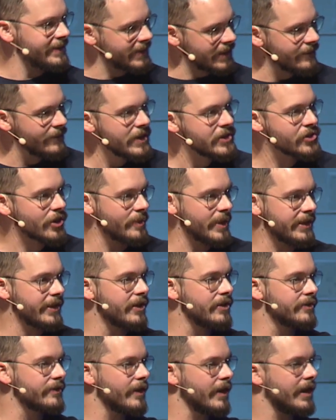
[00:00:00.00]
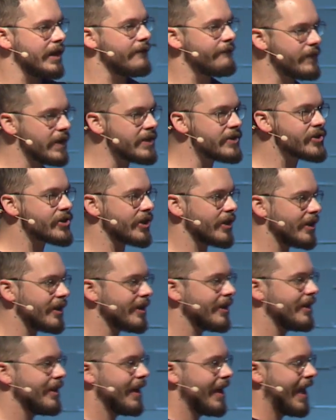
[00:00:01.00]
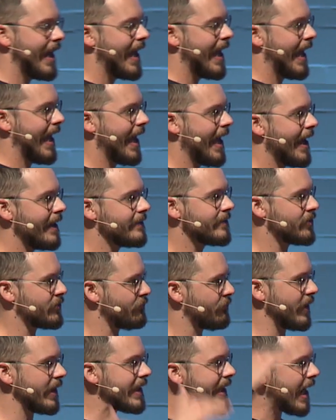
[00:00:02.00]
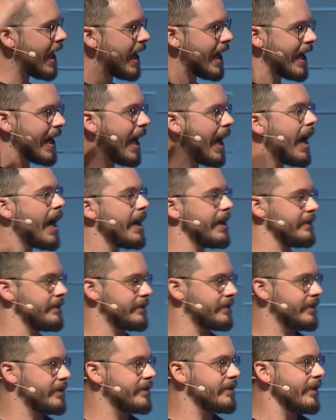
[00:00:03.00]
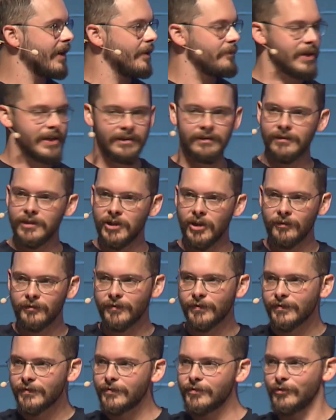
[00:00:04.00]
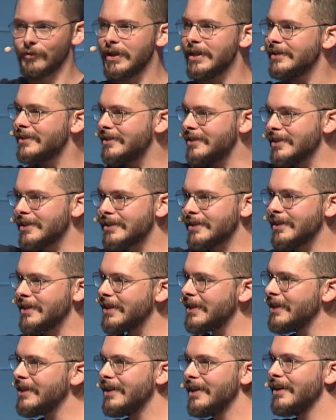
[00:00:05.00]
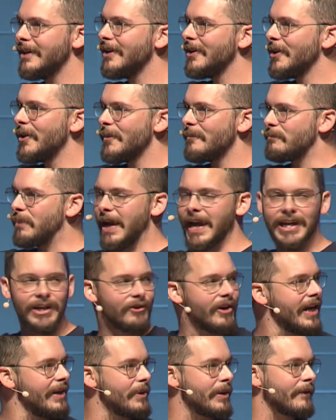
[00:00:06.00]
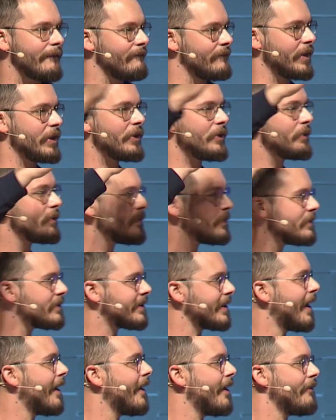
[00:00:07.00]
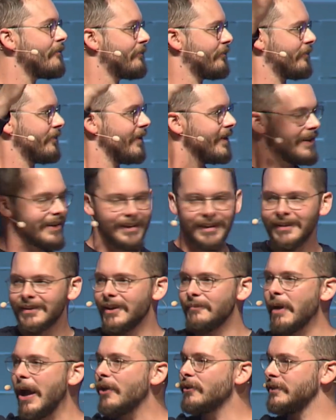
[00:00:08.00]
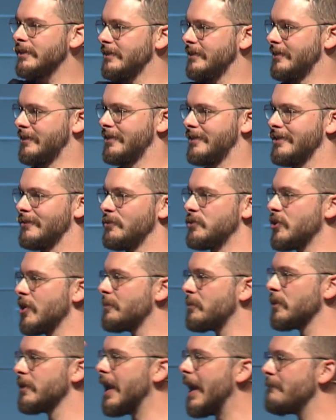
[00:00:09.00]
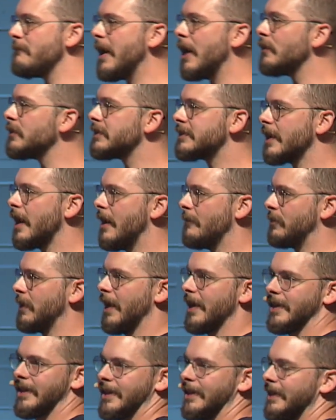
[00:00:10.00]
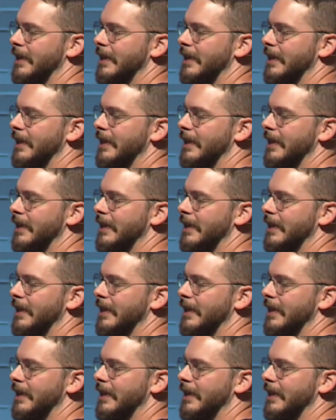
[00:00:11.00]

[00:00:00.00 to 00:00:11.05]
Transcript: It's an adventure. I mean, there's an adventure has really high highs. I mean, you know, 360 panoramic views of the mountains when you're up on that mountaintop, like